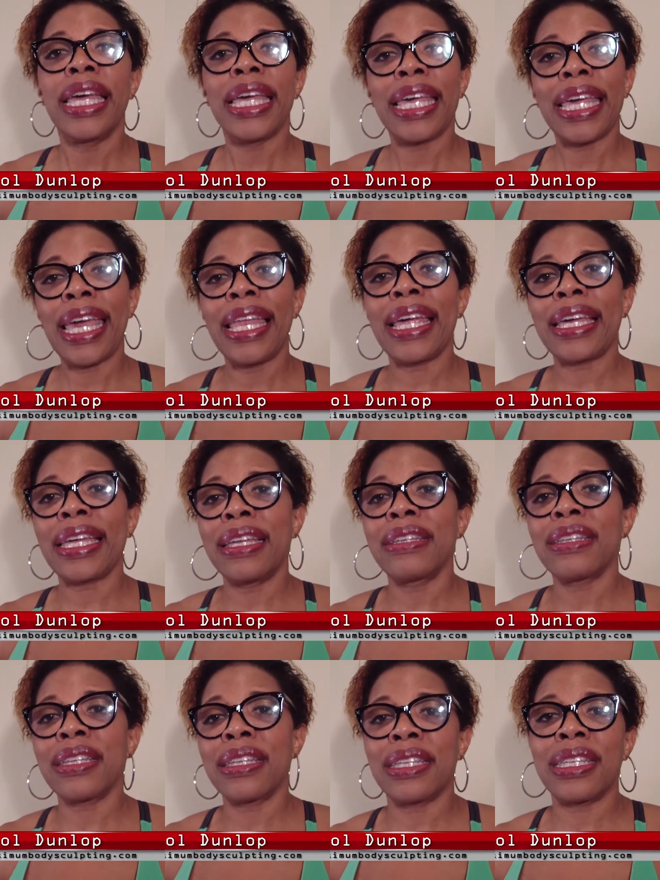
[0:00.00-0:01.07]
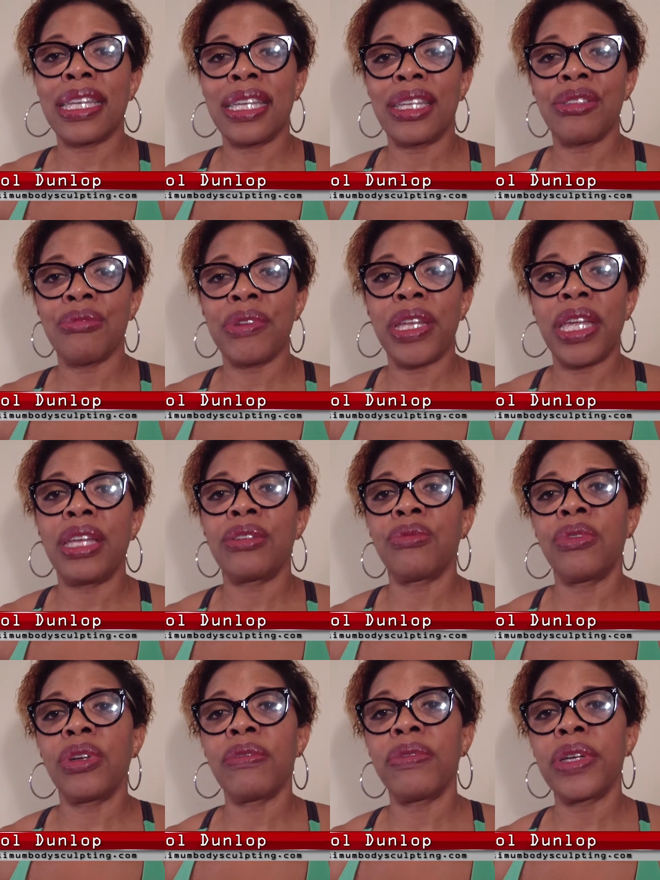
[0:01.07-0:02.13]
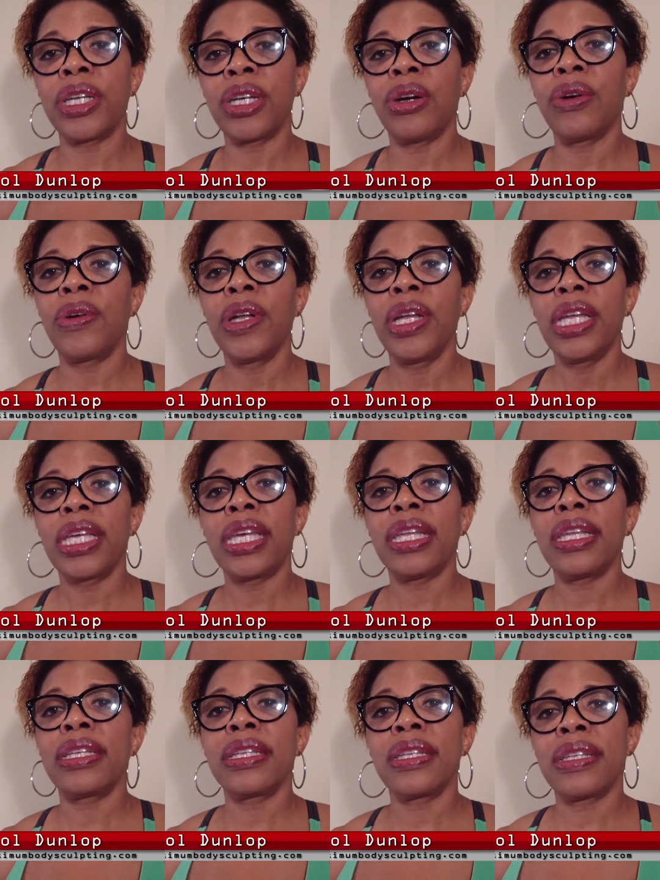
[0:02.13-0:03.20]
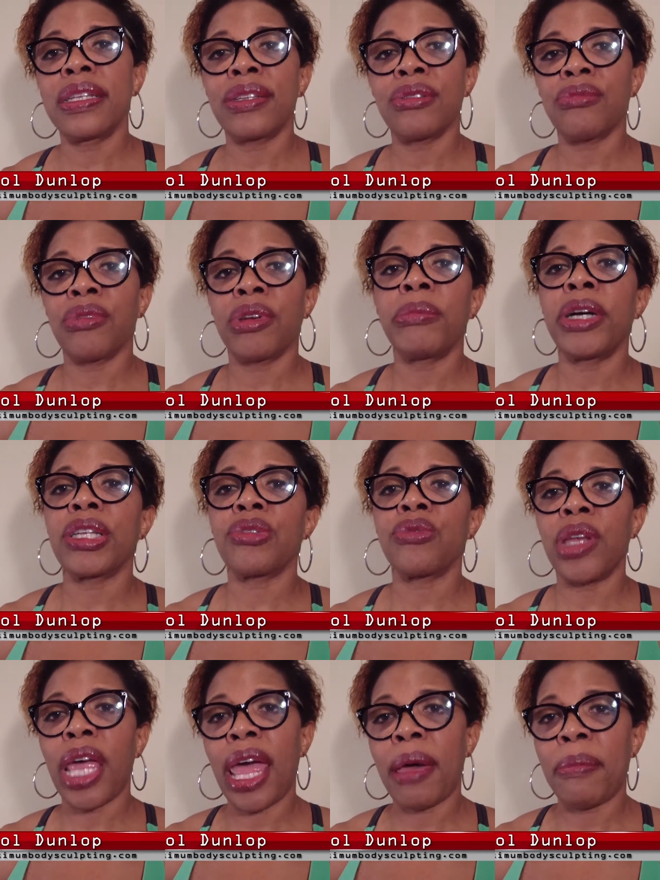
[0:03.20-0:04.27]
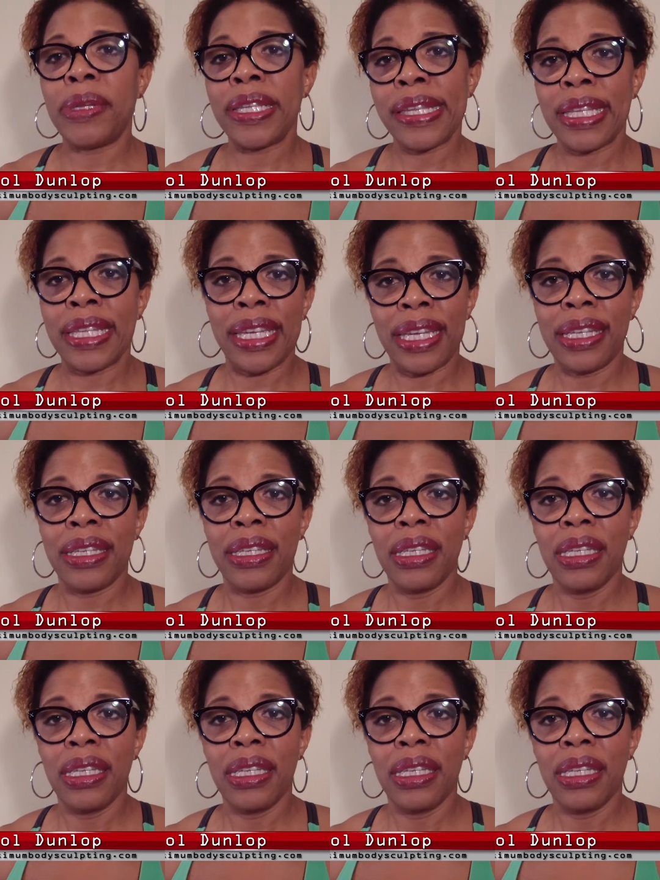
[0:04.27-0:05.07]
Can I cancel this thing in 3 days? What if we get into this in 3 months? What happens then?